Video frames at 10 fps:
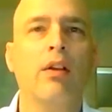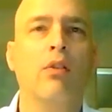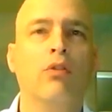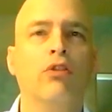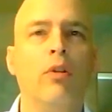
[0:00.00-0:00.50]

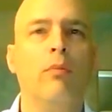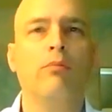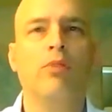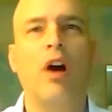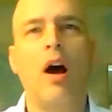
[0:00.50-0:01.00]
or
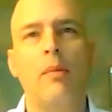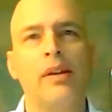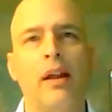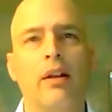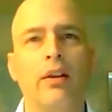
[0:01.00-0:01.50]
some
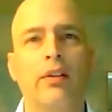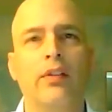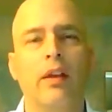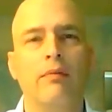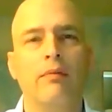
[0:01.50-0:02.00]
common
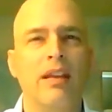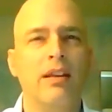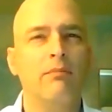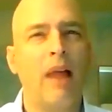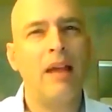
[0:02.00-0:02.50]
areas that
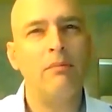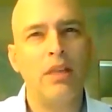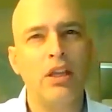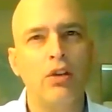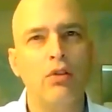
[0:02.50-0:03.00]
it might
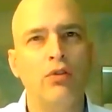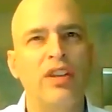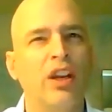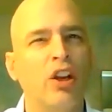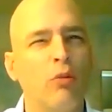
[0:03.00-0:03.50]
be
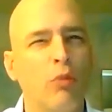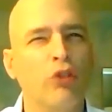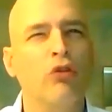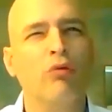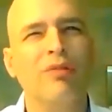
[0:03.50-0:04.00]
used in a
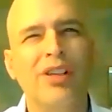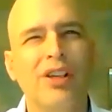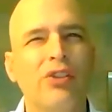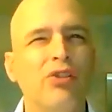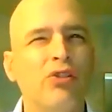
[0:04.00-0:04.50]
commercial
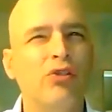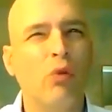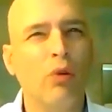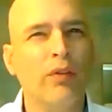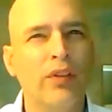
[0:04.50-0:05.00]

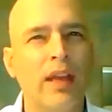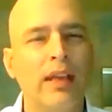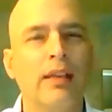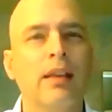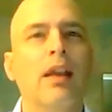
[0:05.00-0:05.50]
sort of
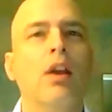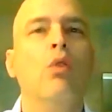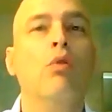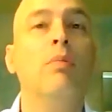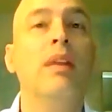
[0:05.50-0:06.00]
setting
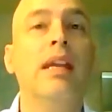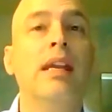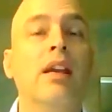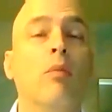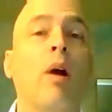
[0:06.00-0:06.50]
would
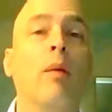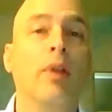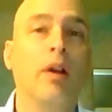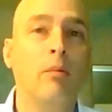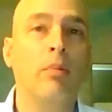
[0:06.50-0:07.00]
be an
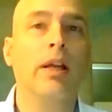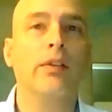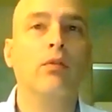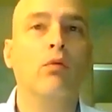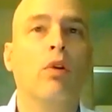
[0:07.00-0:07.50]
apartment
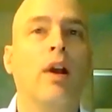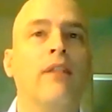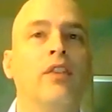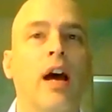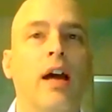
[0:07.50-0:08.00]
complex, where
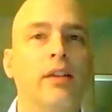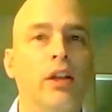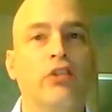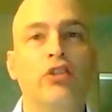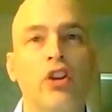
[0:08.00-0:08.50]
I've got
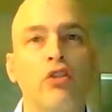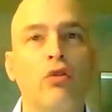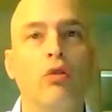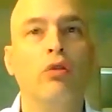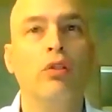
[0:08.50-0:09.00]
a
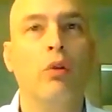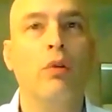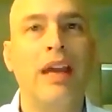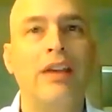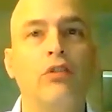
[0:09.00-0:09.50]
central
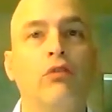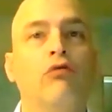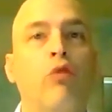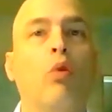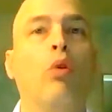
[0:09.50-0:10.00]

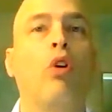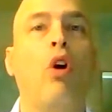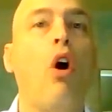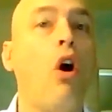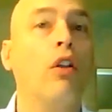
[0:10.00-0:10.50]
location for
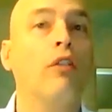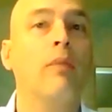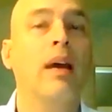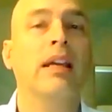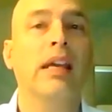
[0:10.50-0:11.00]
all of
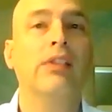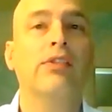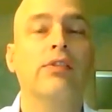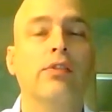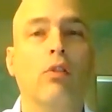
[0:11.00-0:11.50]
my
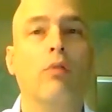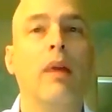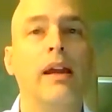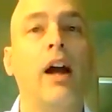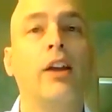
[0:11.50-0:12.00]
guests or
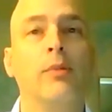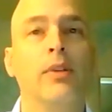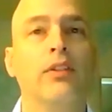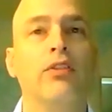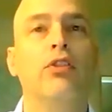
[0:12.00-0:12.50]
my
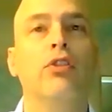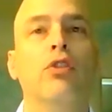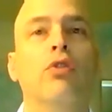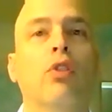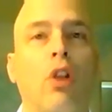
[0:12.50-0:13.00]
occupants to
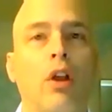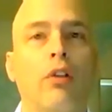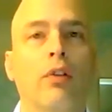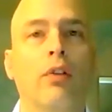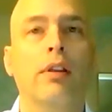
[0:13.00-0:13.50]
do their
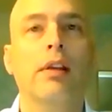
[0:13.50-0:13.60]
laundry